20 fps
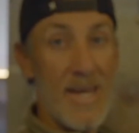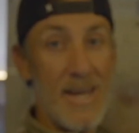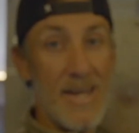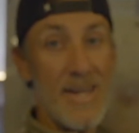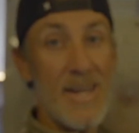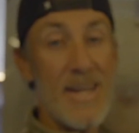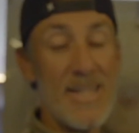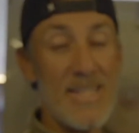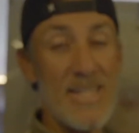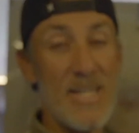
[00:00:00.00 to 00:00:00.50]

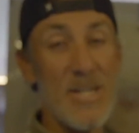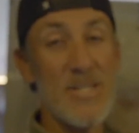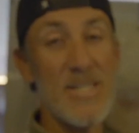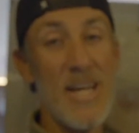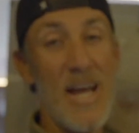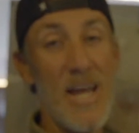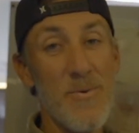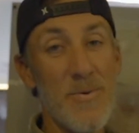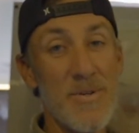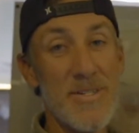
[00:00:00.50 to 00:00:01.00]
Gets a little
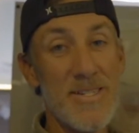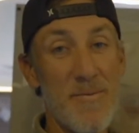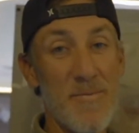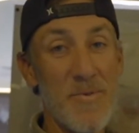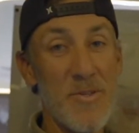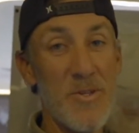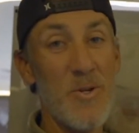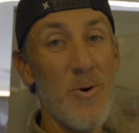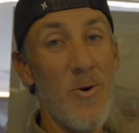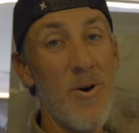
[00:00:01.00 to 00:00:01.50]
tight when some
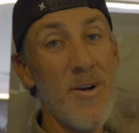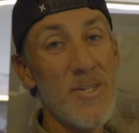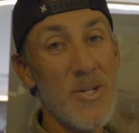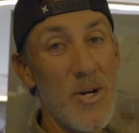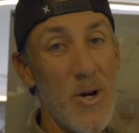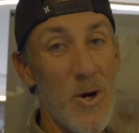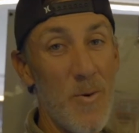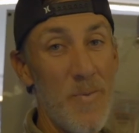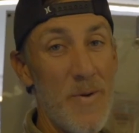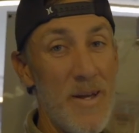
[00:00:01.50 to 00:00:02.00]
of the doors
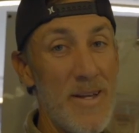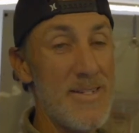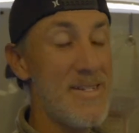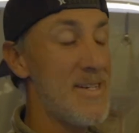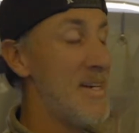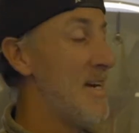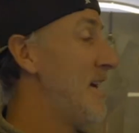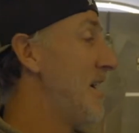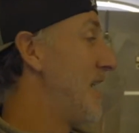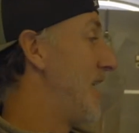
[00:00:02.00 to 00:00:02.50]
are opened,
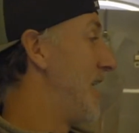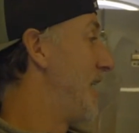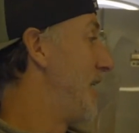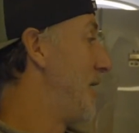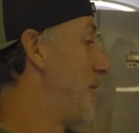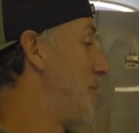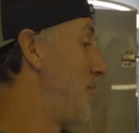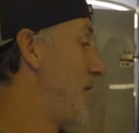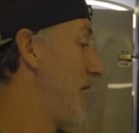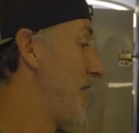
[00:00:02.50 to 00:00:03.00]

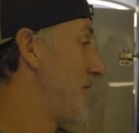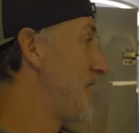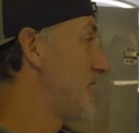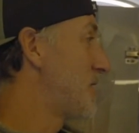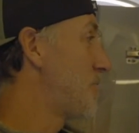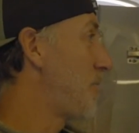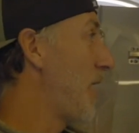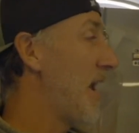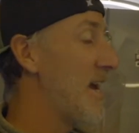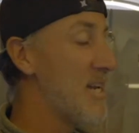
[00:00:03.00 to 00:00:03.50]
but
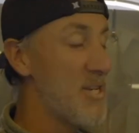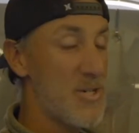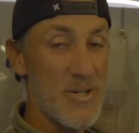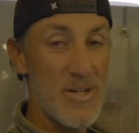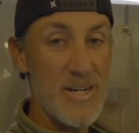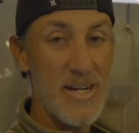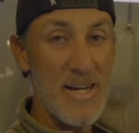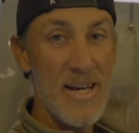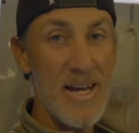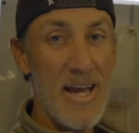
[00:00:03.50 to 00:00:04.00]
this
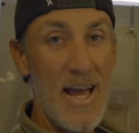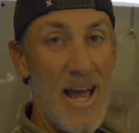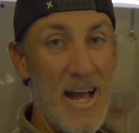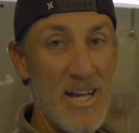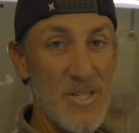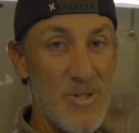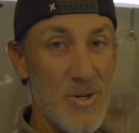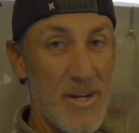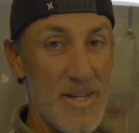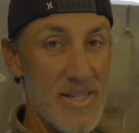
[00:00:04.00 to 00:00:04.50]
pantry,
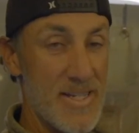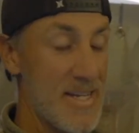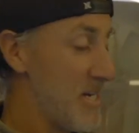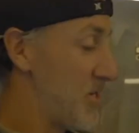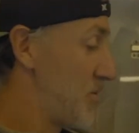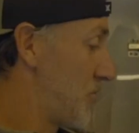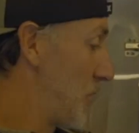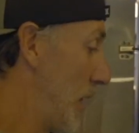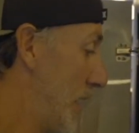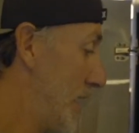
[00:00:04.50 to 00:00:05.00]
as you can see, is really